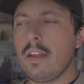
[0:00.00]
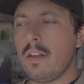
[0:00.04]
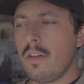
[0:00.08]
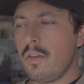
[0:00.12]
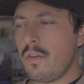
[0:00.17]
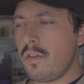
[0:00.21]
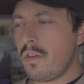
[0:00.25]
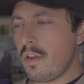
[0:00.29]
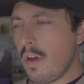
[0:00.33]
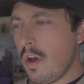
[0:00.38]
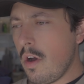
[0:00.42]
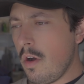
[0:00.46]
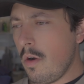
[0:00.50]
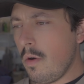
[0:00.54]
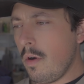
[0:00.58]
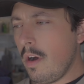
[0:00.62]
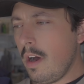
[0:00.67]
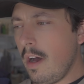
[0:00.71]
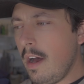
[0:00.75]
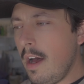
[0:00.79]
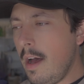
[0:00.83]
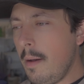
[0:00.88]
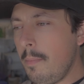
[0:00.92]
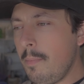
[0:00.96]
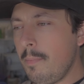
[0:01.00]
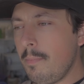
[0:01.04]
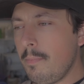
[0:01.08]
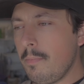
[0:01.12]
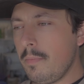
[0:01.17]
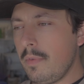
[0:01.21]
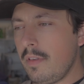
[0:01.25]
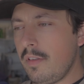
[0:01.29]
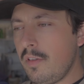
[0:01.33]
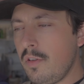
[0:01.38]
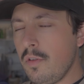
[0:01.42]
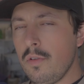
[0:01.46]
So
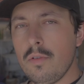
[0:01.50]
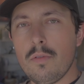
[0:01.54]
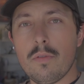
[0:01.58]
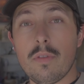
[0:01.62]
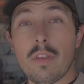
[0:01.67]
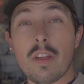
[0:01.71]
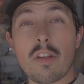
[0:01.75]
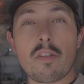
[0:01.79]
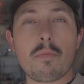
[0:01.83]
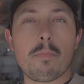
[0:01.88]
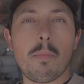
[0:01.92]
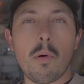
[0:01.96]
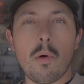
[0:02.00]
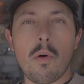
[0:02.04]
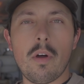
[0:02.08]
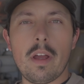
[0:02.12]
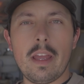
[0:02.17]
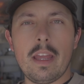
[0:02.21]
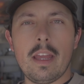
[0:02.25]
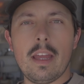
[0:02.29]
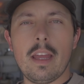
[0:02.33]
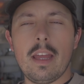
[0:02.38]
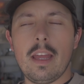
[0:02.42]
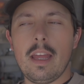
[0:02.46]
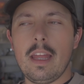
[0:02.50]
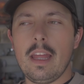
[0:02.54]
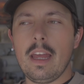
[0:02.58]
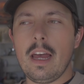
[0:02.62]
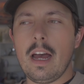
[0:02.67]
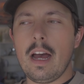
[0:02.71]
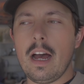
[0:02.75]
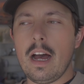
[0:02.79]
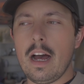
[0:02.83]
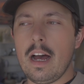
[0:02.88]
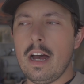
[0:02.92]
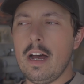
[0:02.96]
up to this point,
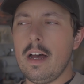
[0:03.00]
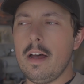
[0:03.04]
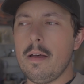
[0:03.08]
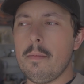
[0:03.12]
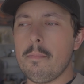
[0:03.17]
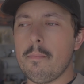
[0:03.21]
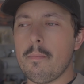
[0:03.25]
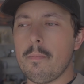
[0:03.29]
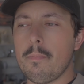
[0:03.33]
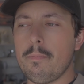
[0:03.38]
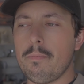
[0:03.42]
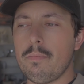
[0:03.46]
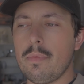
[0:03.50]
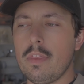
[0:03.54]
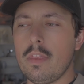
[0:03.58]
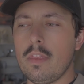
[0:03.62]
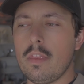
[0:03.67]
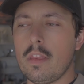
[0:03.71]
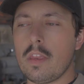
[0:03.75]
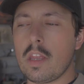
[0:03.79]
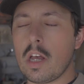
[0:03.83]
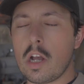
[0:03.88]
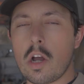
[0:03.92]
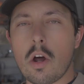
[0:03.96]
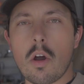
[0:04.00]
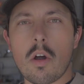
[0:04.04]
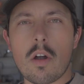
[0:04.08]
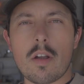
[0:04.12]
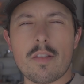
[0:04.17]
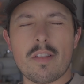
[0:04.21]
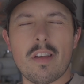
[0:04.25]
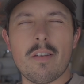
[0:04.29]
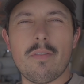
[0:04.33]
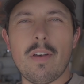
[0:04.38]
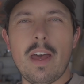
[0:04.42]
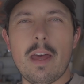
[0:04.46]
the
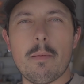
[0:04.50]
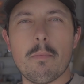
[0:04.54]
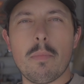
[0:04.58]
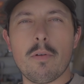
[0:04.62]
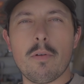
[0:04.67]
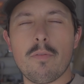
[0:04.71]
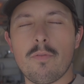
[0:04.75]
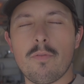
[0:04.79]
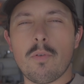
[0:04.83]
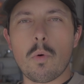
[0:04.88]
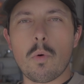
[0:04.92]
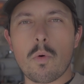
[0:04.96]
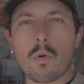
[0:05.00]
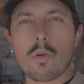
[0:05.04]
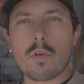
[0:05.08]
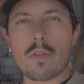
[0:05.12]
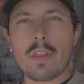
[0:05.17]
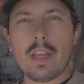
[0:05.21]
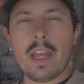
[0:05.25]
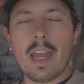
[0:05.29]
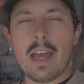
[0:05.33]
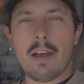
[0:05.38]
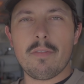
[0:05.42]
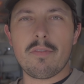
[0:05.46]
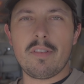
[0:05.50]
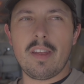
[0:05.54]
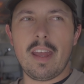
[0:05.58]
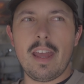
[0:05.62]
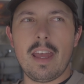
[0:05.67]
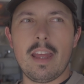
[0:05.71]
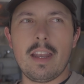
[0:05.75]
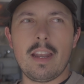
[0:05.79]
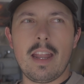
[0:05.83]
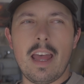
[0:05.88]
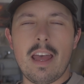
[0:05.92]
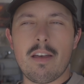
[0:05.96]
cars I've had before the
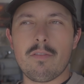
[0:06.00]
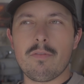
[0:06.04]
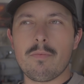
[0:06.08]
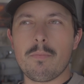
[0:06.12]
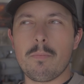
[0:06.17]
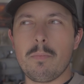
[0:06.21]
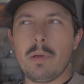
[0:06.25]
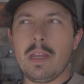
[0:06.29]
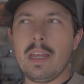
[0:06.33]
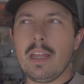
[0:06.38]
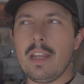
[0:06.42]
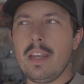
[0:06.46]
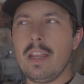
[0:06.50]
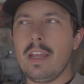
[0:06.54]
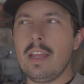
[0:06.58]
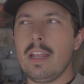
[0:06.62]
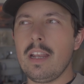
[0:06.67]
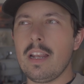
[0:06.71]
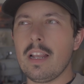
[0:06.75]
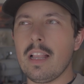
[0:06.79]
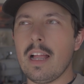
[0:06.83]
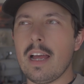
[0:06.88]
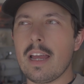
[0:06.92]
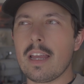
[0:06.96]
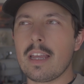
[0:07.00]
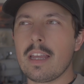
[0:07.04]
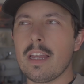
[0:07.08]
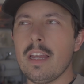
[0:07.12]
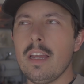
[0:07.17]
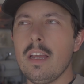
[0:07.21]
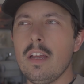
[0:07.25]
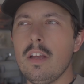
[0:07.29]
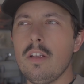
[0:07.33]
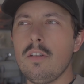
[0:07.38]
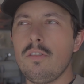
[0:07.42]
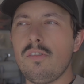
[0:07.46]
F10 have been in like
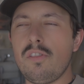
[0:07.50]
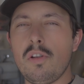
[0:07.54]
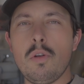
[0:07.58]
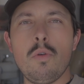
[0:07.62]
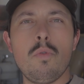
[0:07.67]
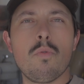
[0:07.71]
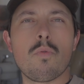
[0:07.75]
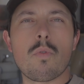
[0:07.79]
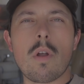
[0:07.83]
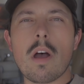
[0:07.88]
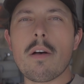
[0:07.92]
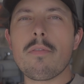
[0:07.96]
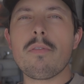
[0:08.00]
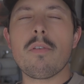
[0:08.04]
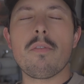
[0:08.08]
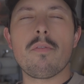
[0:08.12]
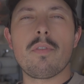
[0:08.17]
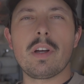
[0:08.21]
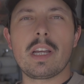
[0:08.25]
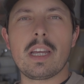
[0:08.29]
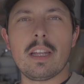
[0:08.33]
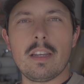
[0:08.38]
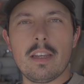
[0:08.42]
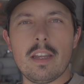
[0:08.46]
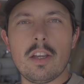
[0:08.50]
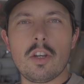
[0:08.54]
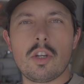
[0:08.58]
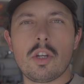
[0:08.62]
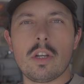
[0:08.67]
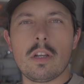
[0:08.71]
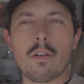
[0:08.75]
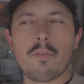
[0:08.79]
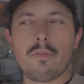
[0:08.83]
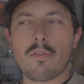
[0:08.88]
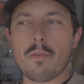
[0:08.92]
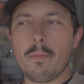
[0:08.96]
too rough of a
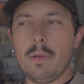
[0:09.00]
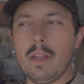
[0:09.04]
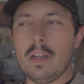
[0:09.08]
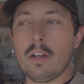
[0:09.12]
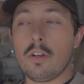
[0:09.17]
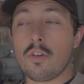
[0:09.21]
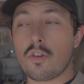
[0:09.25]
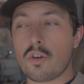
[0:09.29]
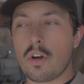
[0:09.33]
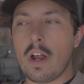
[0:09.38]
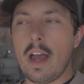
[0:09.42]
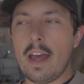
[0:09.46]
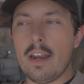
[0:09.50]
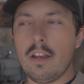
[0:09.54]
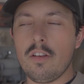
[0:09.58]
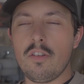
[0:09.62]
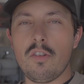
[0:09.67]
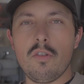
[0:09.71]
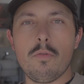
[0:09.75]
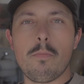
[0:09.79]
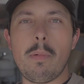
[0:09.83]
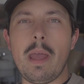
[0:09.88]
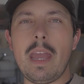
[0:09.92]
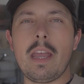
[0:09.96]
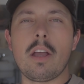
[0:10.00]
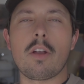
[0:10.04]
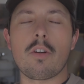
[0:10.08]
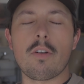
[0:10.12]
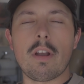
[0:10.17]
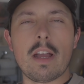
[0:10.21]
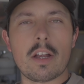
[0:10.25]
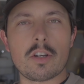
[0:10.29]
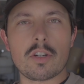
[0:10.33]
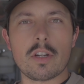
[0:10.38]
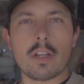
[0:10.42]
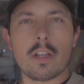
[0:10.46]
condition for me to try to do paint
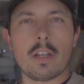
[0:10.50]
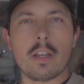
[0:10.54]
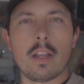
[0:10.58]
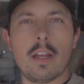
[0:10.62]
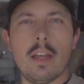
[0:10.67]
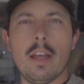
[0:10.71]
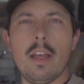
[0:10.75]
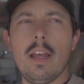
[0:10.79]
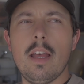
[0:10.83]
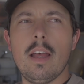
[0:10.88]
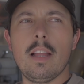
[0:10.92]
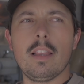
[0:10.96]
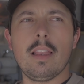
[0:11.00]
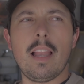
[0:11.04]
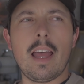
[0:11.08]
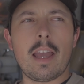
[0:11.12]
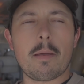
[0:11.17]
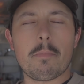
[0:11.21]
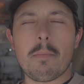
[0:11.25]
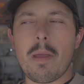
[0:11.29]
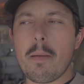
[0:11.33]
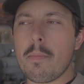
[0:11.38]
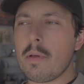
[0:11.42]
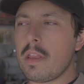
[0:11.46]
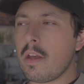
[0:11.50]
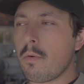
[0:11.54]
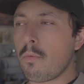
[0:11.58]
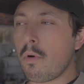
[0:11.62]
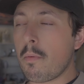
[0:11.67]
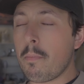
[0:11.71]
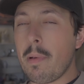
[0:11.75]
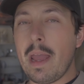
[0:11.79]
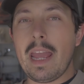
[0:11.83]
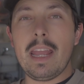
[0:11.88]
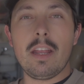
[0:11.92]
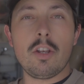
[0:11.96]
correction. Like maybe there were
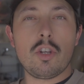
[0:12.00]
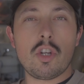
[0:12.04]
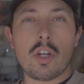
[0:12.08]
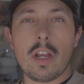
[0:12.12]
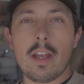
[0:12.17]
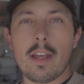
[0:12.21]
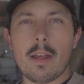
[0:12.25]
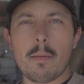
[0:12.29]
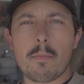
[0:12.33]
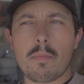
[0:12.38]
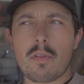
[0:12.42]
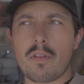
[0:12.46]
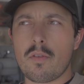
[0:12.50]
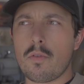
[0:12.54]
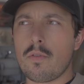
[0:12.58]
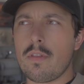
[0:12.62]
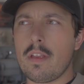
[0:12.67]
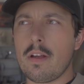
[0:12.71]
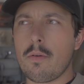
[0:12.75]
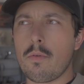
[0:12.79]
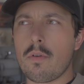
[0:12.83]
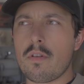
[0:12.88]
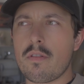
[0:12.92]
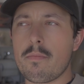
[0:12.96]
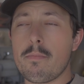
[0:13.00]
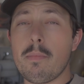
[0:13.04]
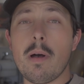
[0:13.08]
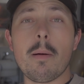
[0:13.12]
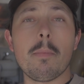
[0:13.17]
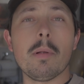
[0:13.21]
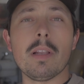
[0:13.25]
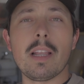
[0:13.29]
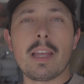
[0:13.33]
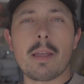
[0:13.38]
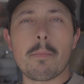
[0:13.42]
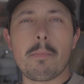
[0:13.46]
paint chips or there was
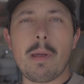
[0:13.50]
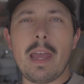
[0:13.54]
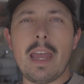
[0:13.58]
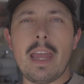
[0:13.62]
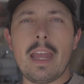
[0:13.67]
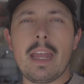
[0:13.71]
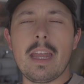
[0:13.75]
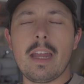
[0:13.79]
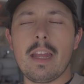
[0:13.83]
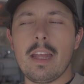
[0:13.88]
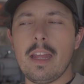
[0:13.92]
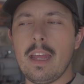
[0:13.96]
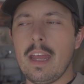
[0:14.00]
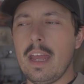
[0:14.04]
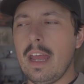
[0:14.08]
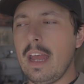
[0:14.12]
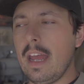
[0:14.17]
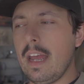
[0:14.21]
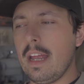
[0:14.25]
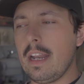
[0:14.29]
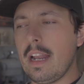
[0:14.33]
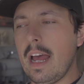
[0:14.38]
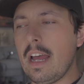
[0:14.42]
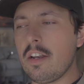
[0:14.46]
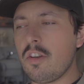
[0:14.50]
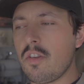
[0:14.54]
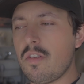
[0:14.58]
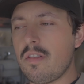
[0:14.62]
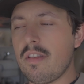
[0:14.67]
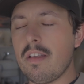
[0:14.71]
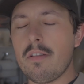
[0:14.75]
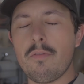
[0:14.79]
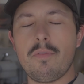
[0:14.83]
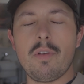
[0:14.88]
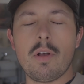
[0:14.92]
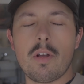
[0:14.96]
bubbling paint, and I just
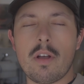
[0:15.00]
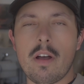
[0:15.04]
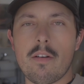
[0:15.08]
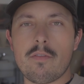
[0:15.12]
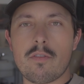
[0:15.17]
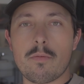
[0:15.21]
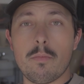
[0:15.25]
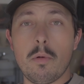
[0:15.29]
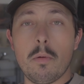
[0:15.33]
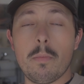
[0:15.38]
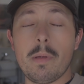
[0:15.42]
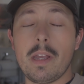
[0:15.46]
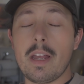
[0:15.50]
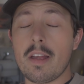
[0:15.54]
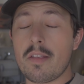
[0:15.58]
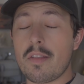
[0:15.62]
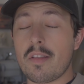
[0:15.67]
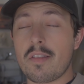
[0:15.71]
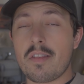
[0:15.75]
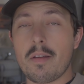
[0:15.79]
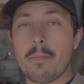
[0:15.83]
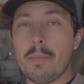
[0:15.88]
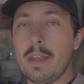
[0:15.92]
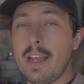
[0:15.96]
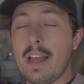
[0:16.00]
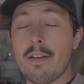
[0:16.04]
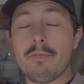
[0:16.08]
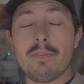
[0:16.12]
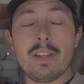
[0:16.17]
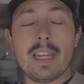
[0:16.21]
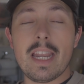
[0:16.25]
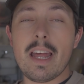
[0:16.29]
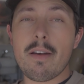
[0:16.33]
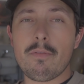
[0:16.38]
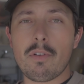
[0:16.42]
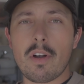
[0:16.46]
didn't feel comfortable because it's something I've
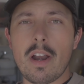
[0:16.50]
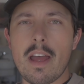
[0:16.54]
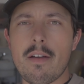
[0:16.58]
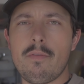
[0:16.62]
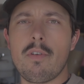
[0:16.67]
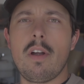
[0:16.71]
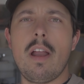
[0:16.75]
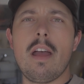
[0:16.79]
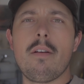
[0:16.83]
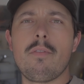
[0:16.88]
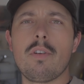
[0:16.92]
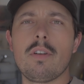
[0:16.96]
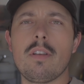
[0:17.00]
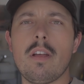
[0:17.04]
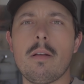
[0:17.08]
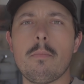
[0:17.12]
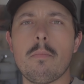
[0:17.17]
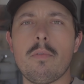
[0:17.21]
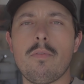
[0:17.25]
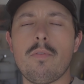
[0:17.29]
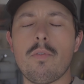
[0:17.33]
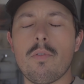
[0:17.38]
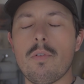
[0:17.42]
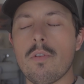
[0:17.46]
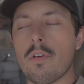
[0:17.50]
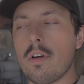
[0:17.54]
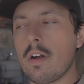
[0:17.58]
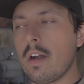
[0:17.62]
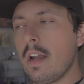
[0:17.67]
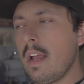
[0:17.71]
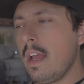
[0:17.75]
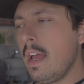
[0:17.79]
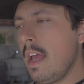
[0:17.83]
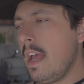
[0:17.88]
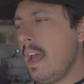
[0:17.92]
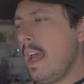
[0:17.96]
never ever done before.
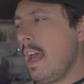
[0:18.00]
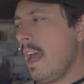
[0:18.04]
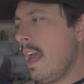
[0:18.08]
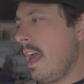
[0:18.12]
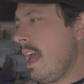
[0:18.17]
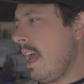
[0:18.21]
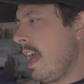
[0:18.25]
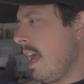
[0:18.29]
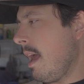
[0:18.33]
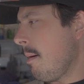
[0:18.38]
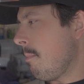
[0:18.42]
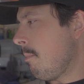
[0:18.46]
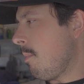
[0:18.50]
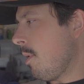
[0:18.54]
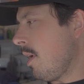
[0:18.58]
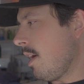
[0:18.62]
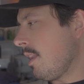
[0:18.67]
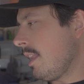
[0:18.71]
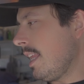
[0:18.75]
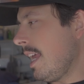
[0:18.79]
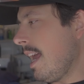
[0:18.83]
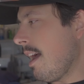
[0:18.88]
But the